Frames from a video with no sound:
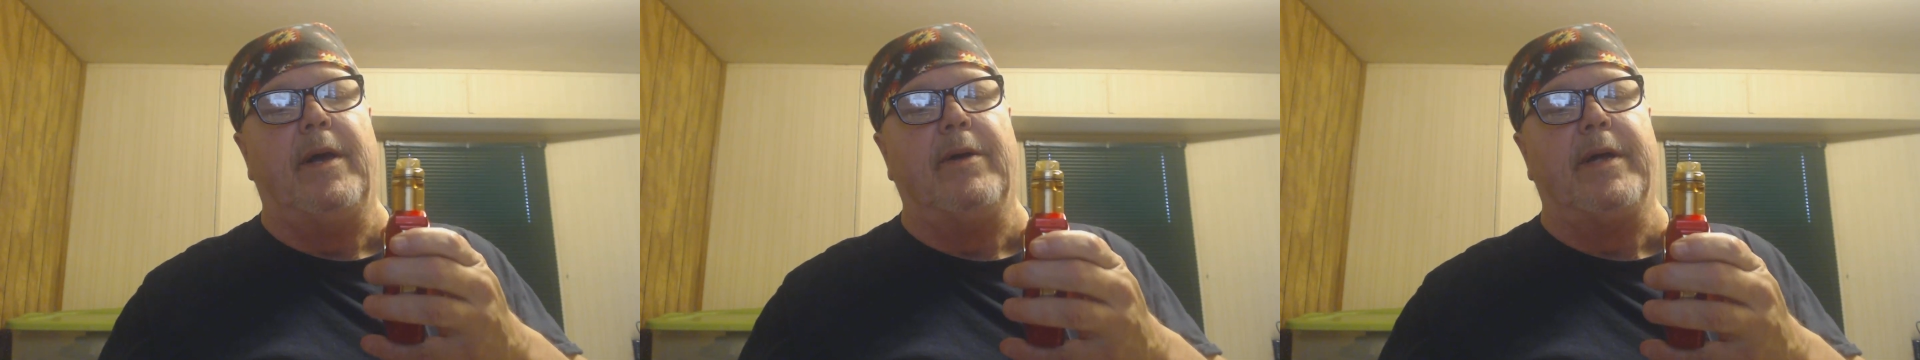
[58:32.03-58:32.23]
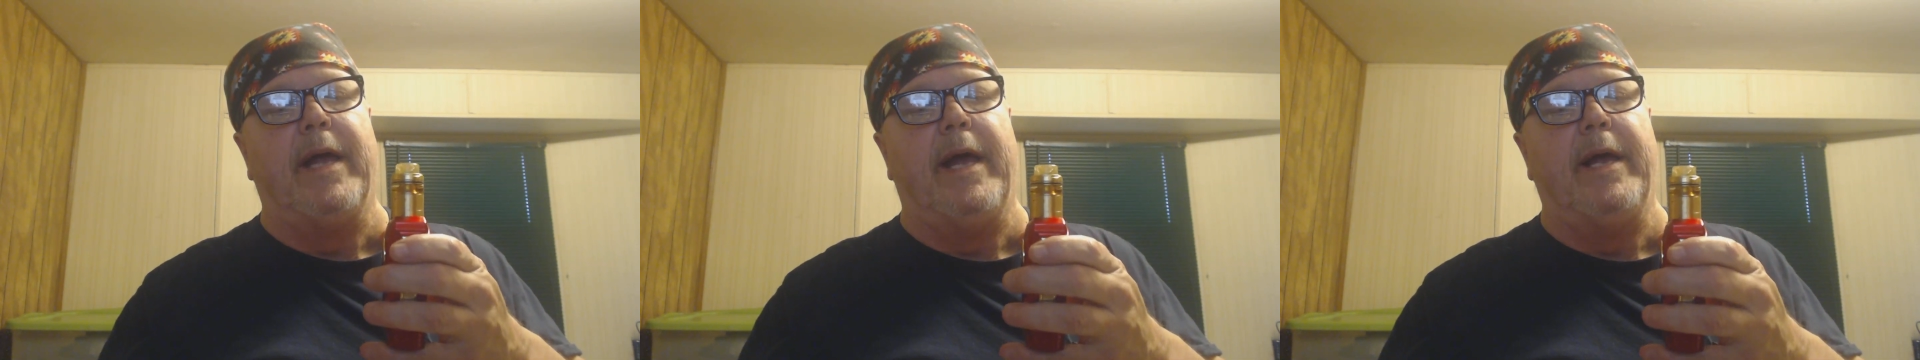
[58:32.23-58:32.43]

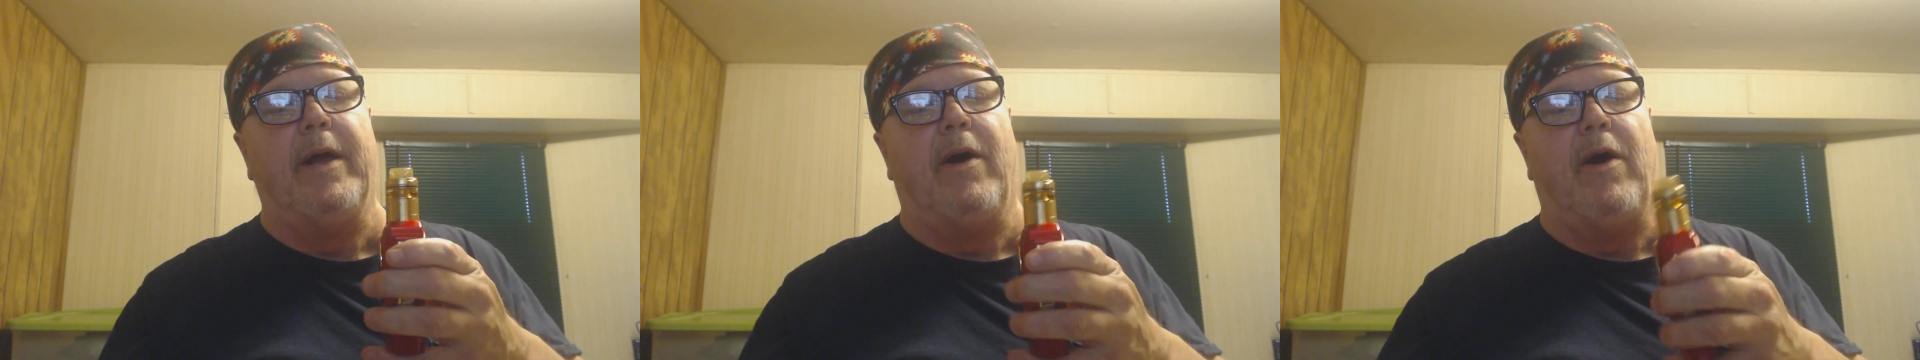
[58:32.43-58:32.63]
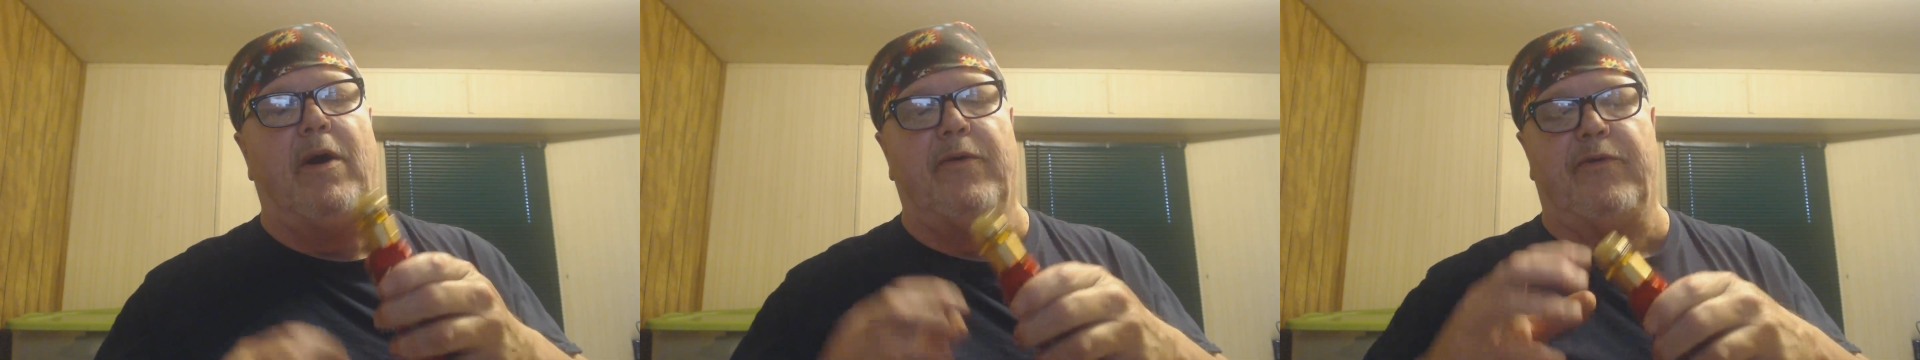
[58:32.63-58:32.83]
Okay.
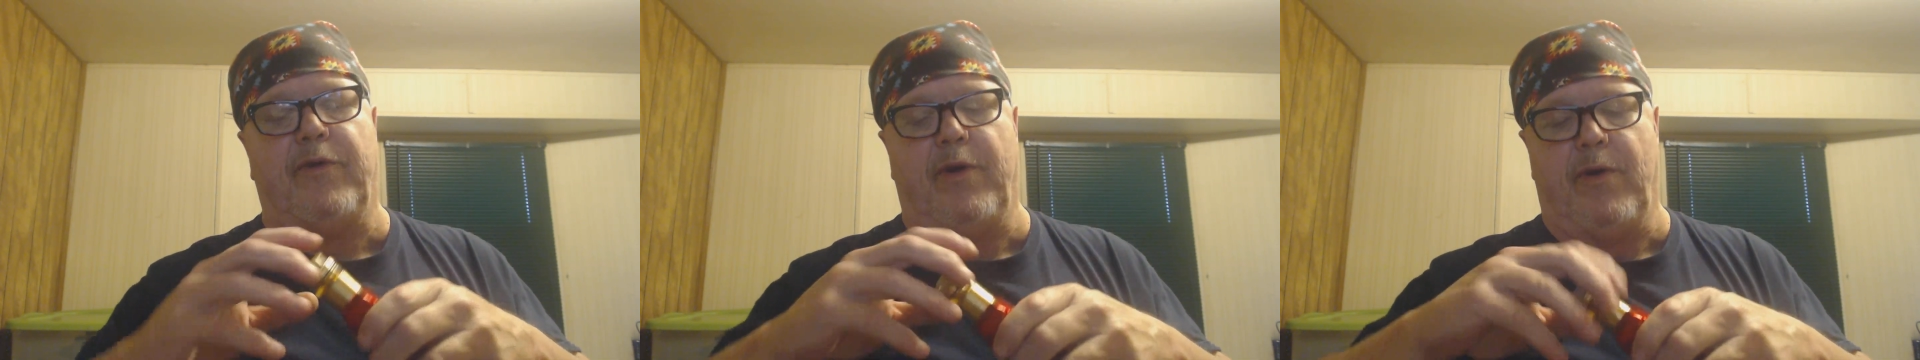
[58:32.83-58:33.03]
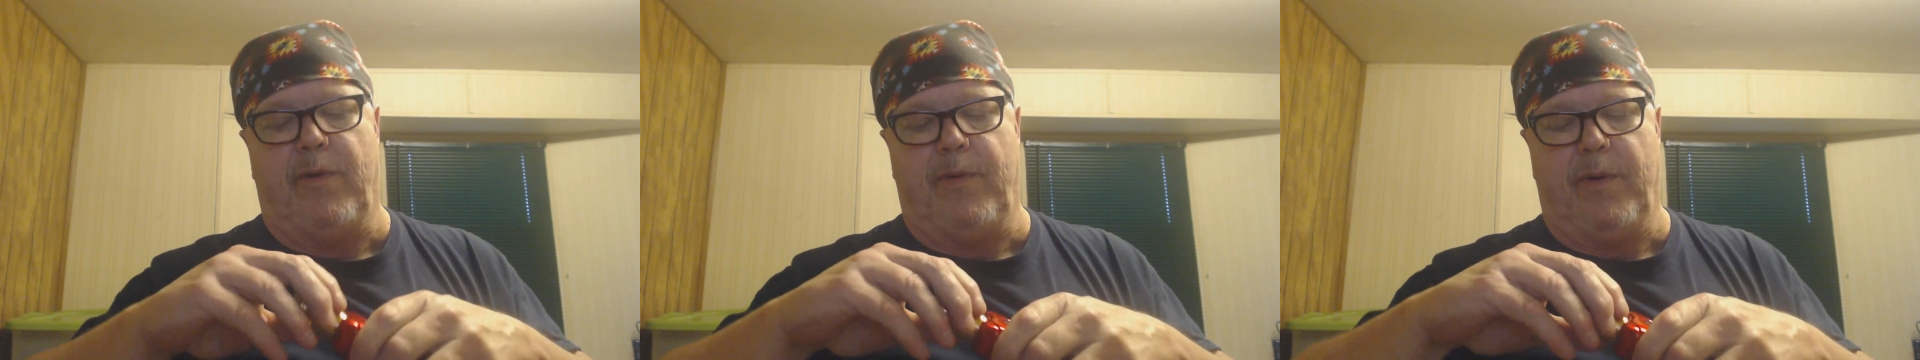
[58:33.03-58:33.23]

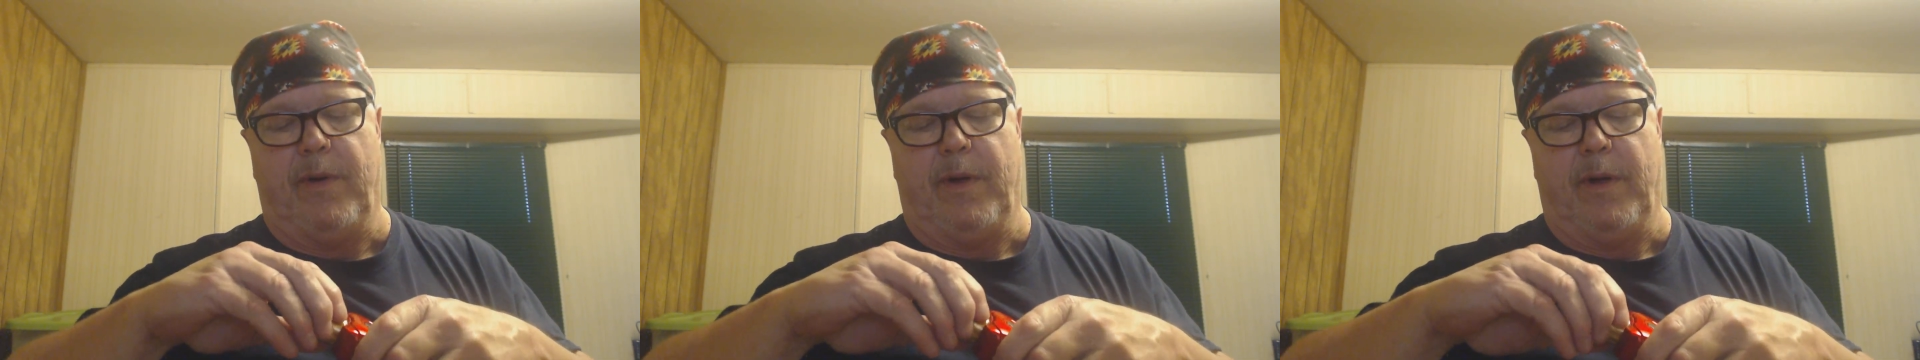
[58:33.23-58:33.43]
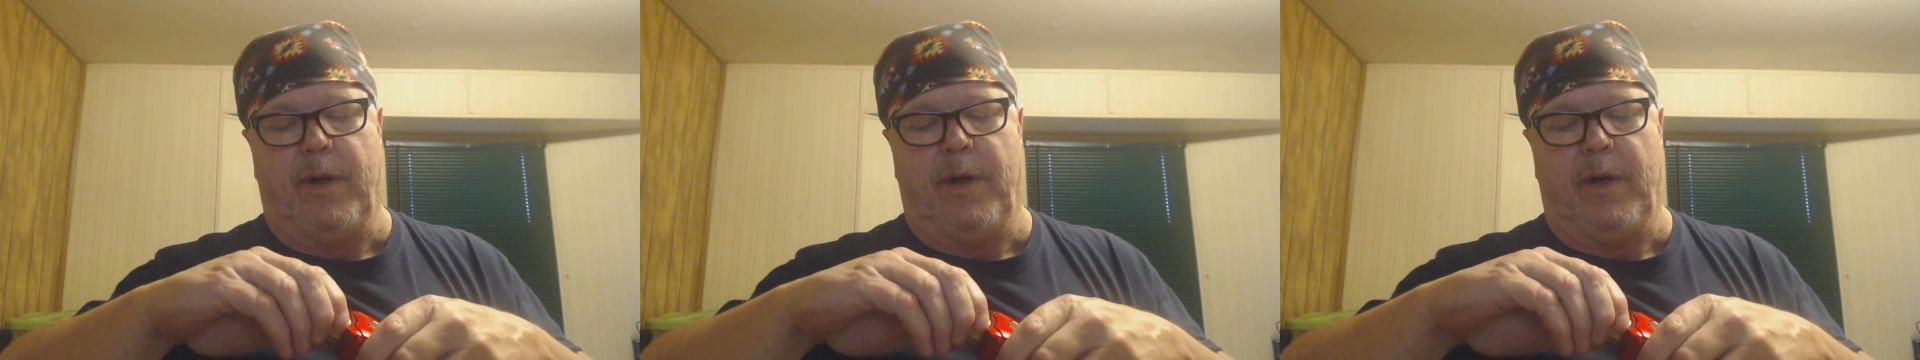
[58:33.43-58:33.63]
Also,
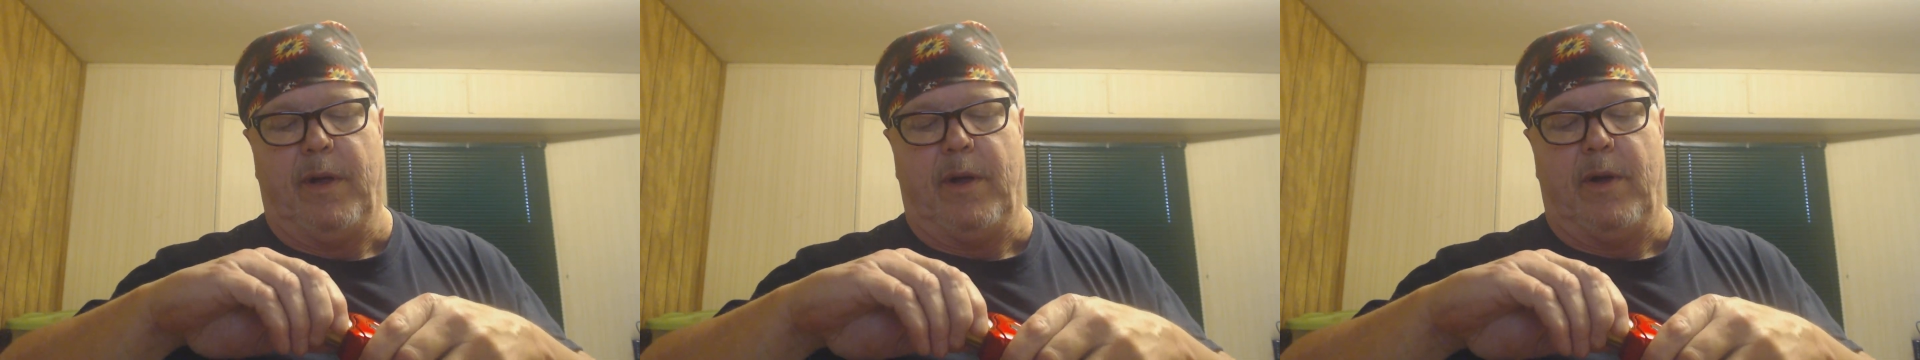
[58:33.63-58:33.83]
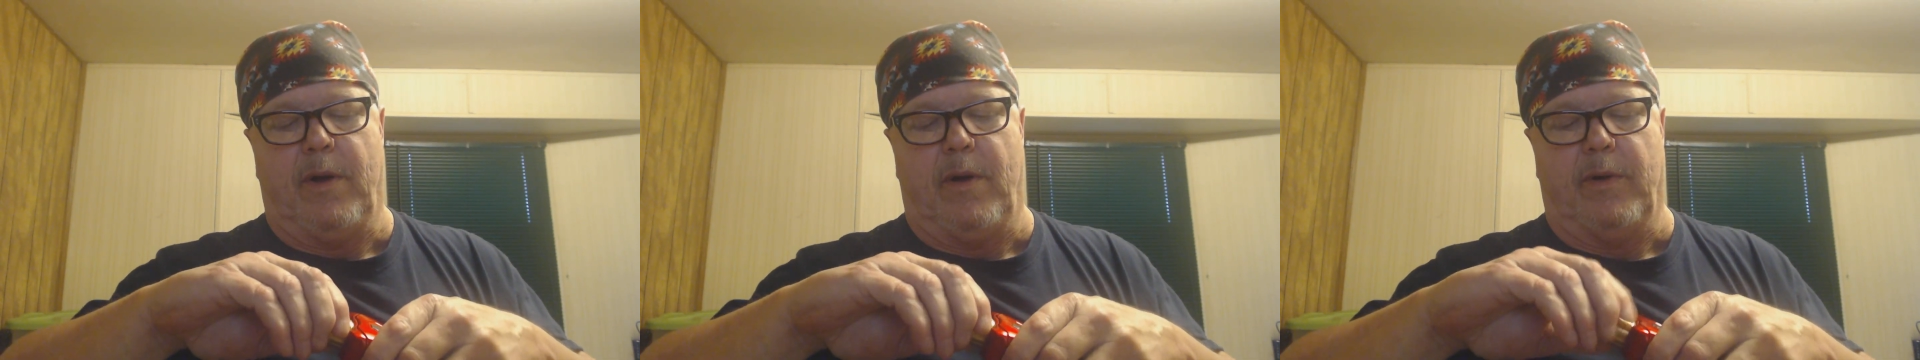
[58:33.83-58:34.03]

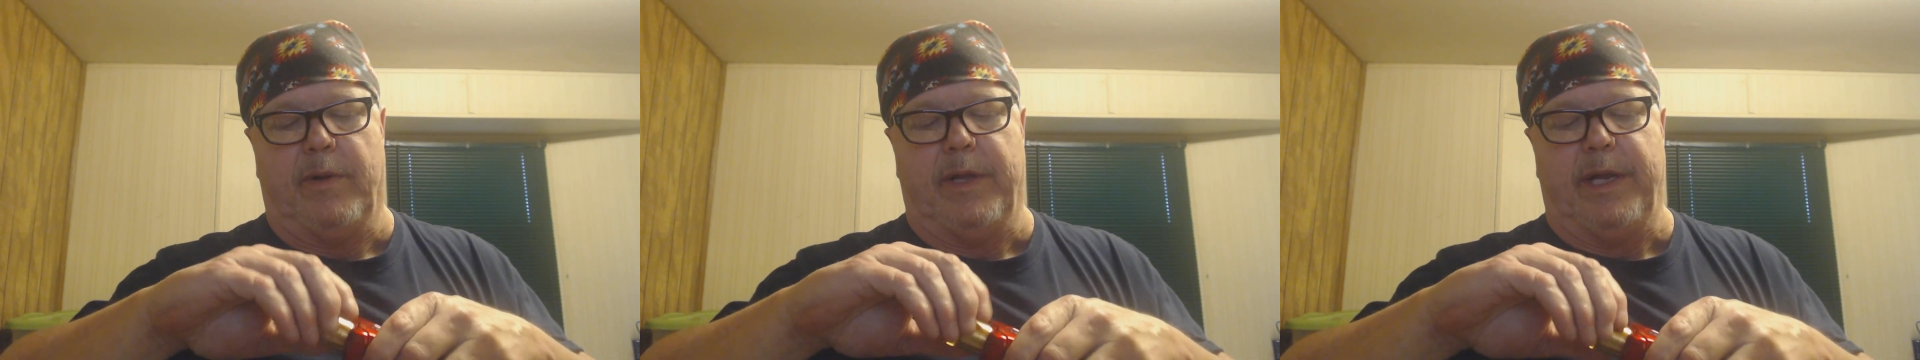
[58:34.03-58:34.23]
on